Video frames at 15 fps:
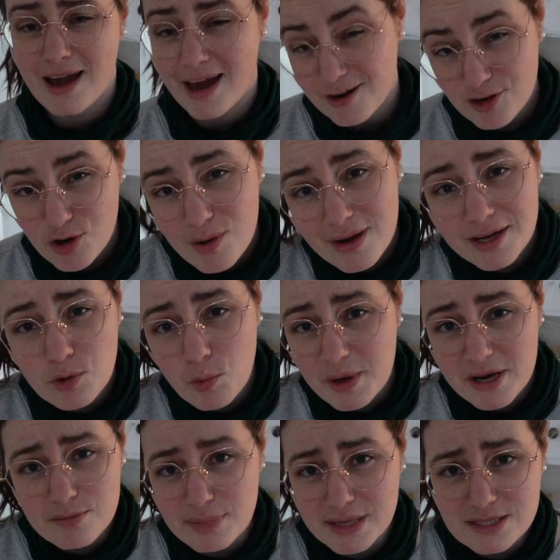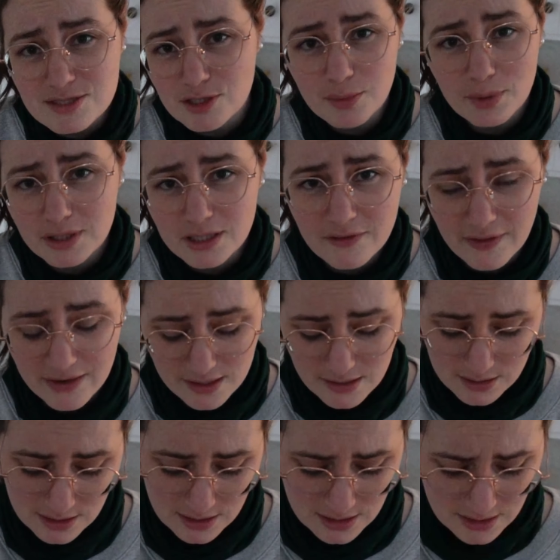I don't know what kind of weird bits they're putting in there
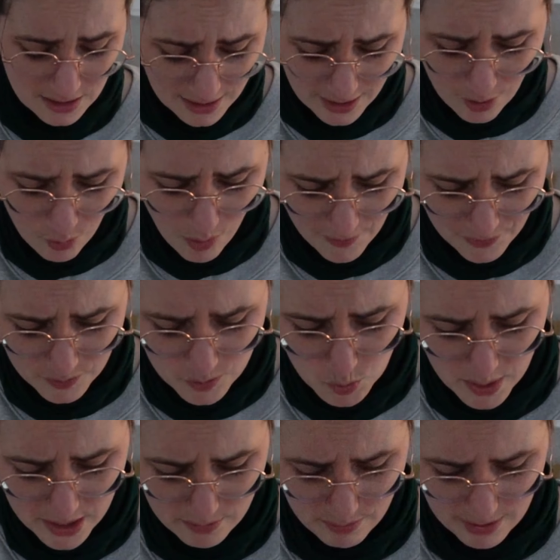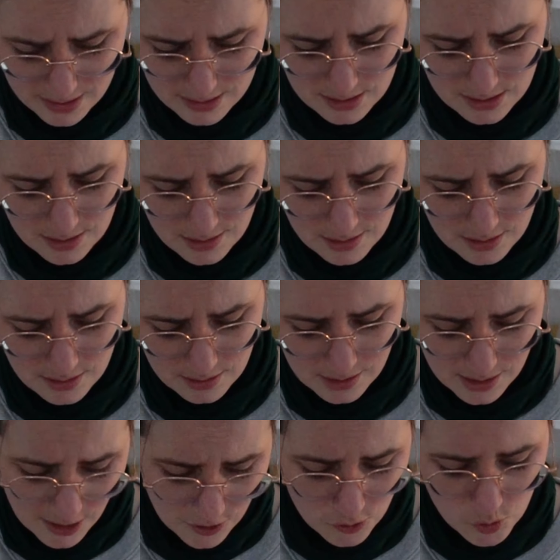and I don't want those weird bits.
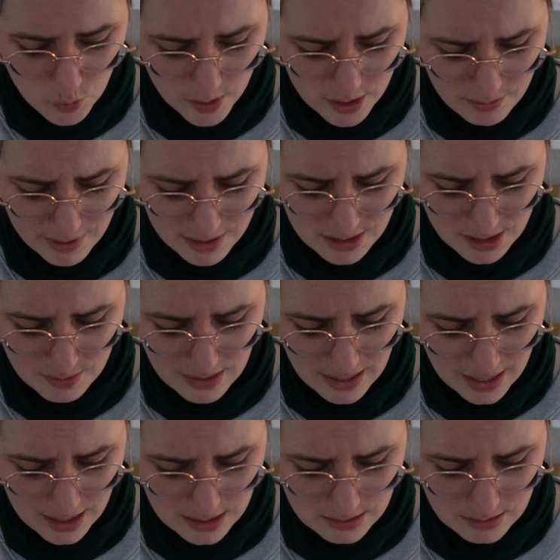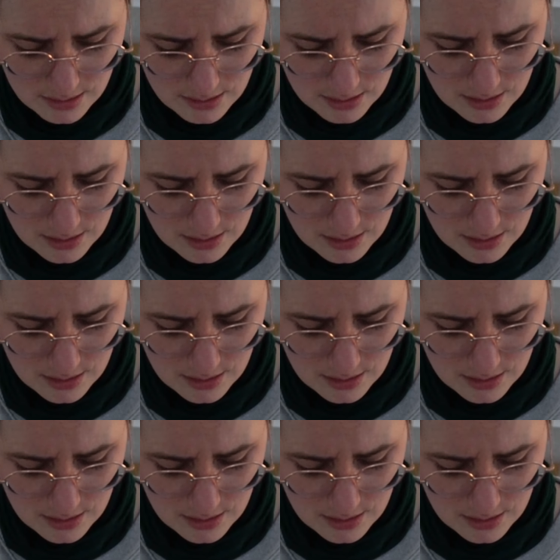Get those weird bits out of my head.